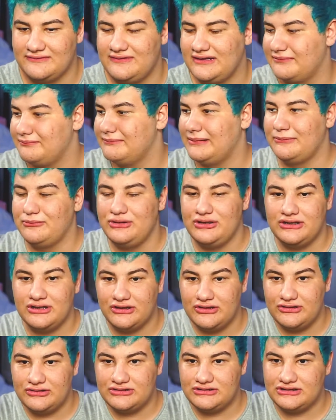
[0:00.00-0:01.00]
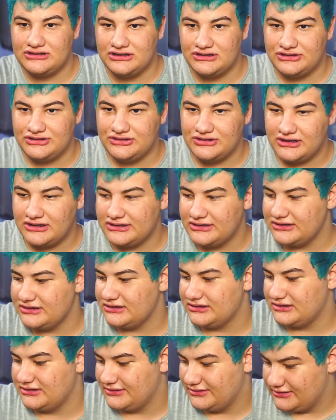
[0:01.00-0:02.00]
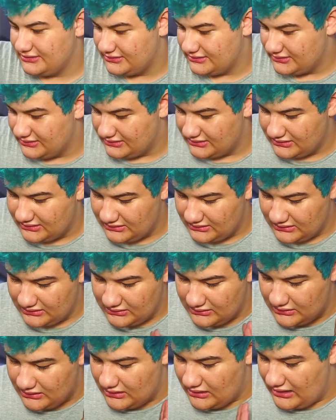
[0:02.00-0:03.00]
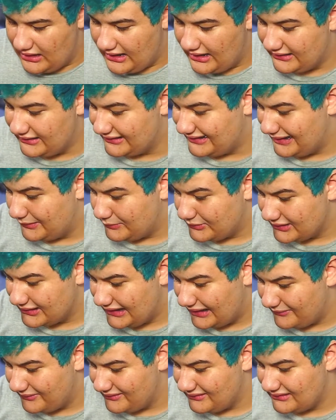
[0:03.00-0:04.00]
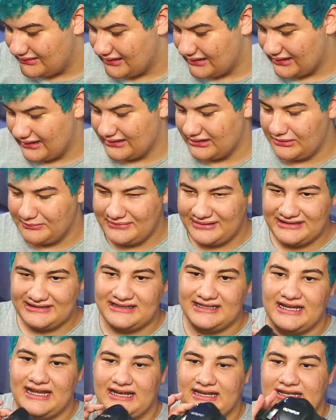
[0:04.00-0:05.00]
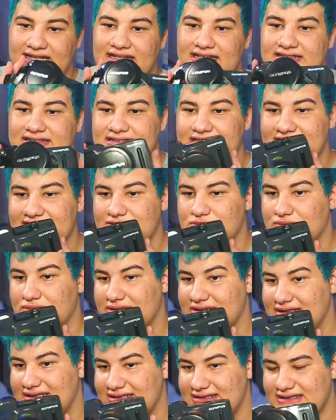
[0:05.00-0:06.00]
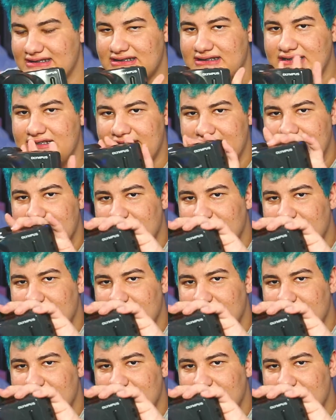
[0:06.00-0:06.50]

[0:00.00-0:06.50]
memory cards to shoot on. And the camera that kind of got me into that is this one. This is the